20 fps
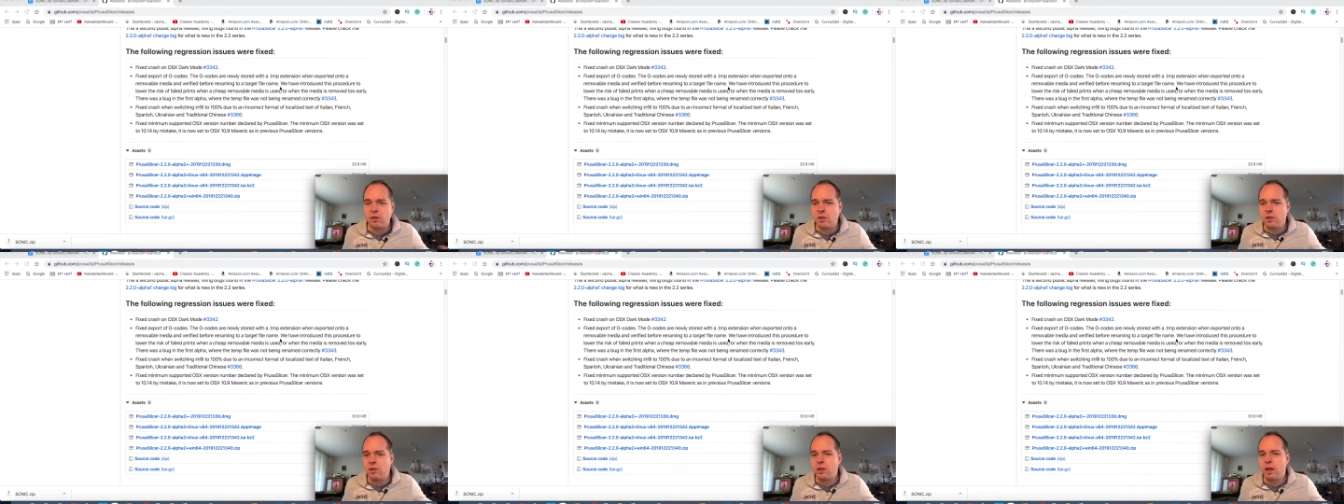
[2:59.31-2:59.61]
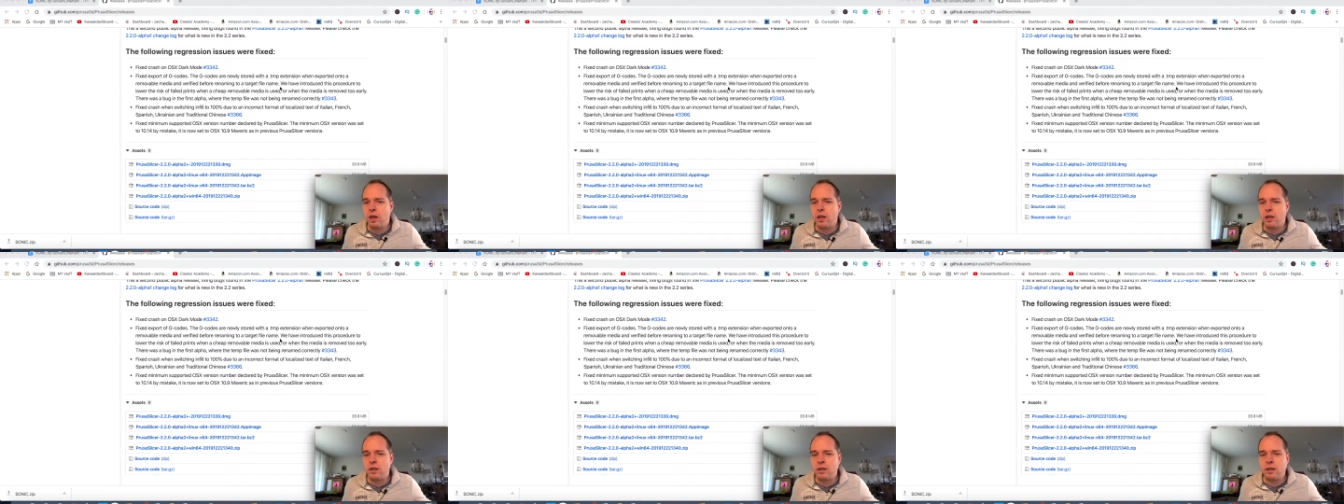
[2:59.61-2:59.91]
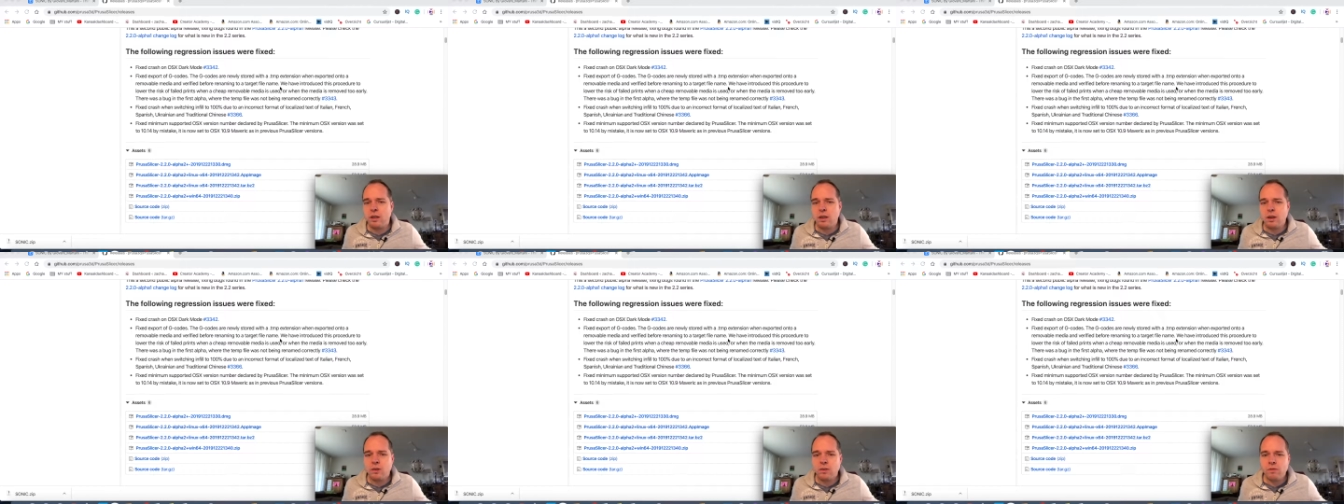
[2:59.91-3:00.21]
you can
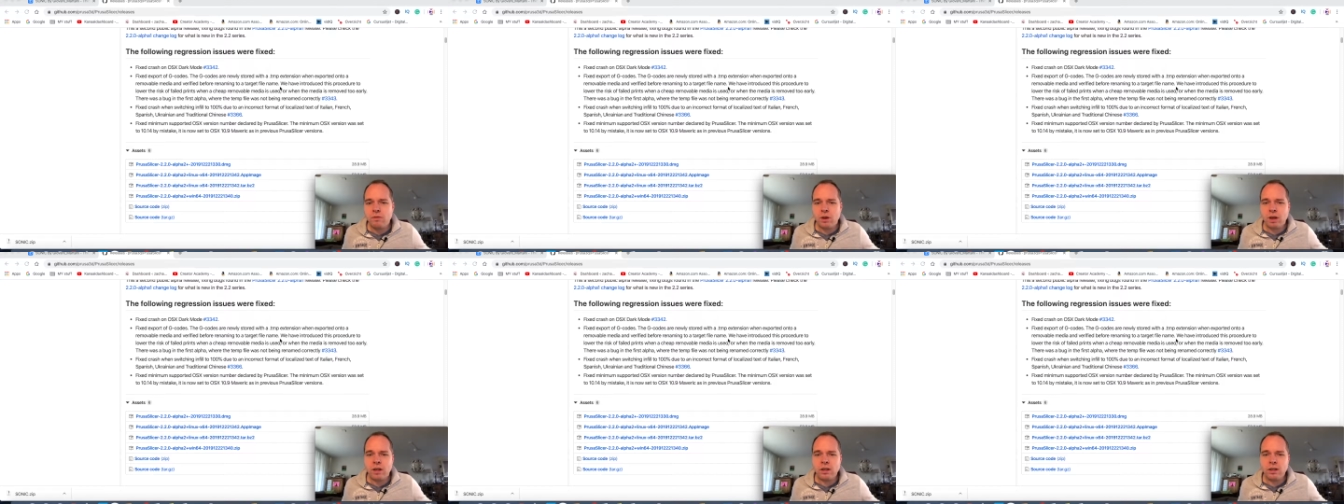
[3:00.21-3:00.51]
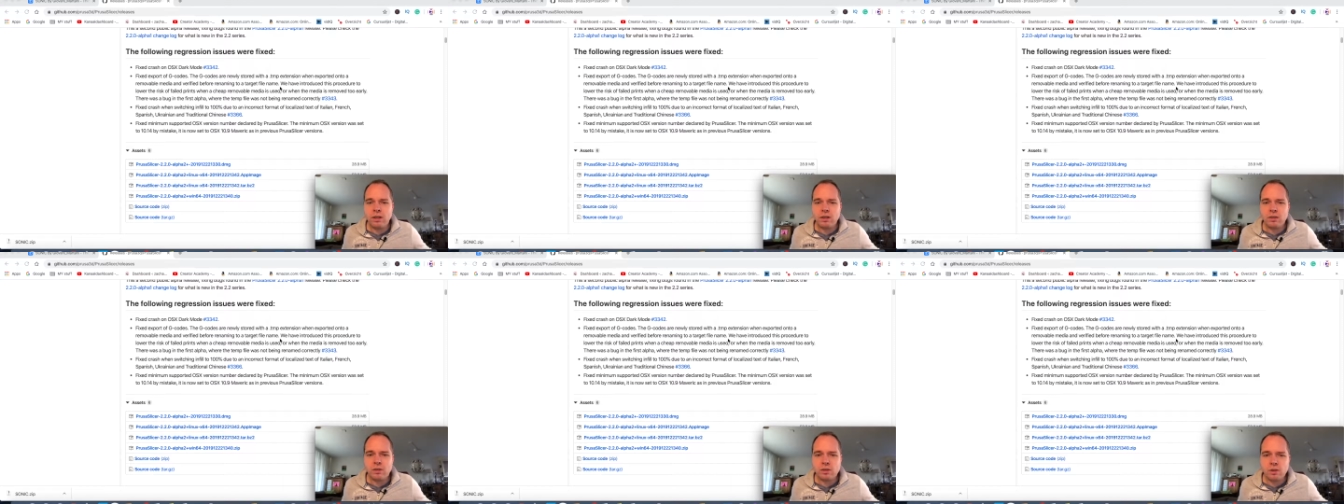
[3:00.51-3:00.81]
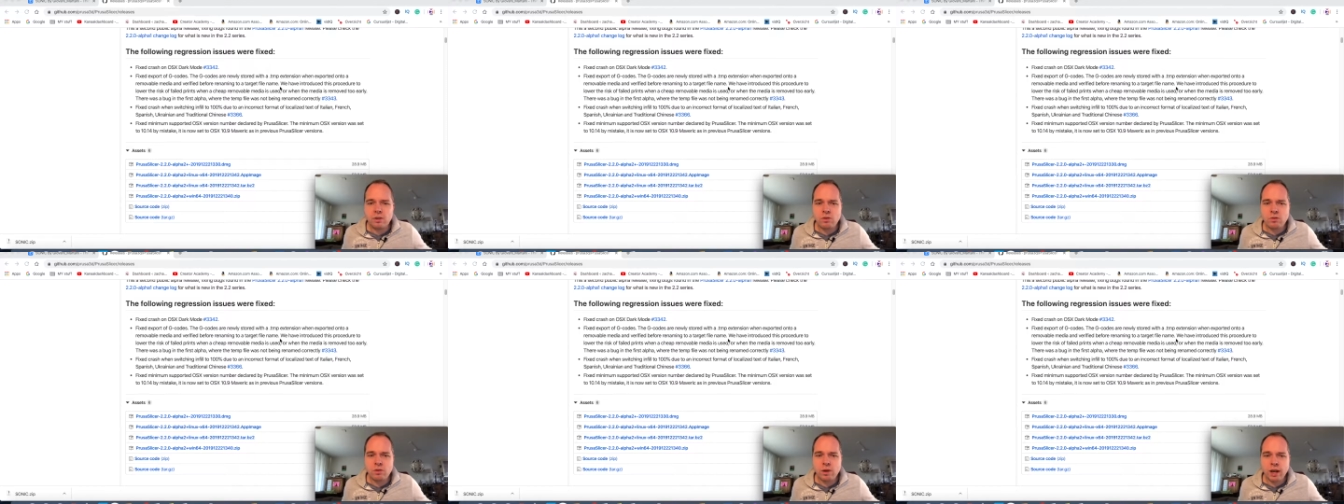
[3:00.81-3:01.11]
find
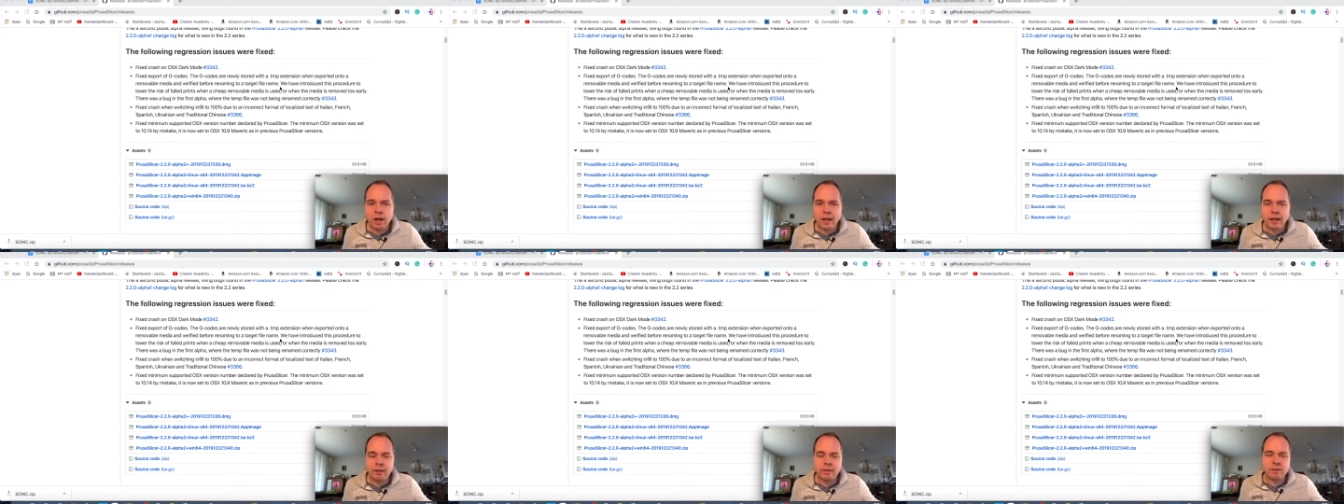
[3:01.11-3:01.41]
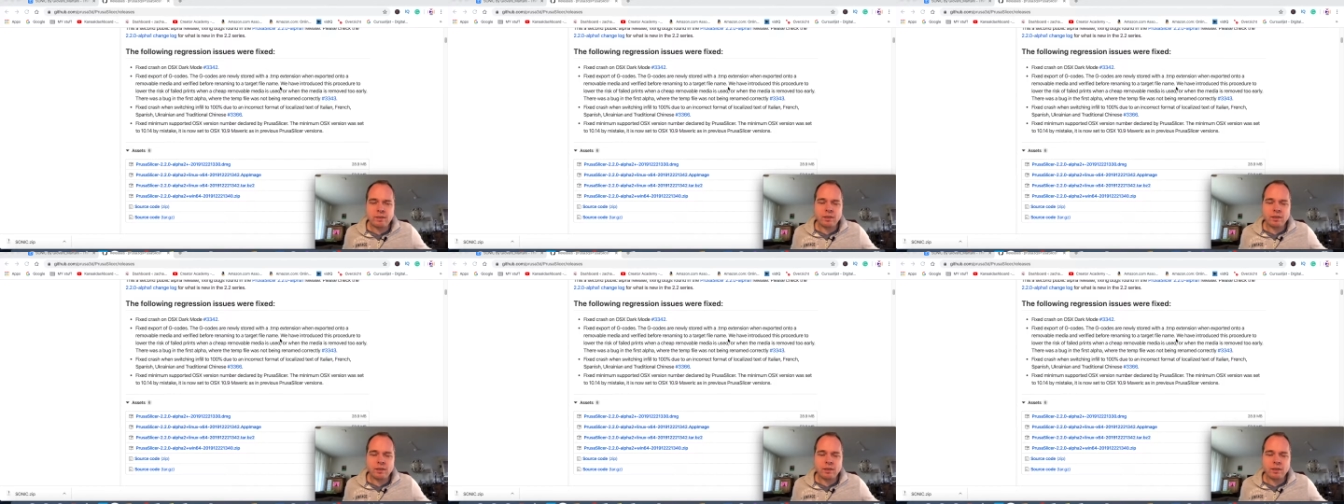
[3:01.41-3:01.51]
the right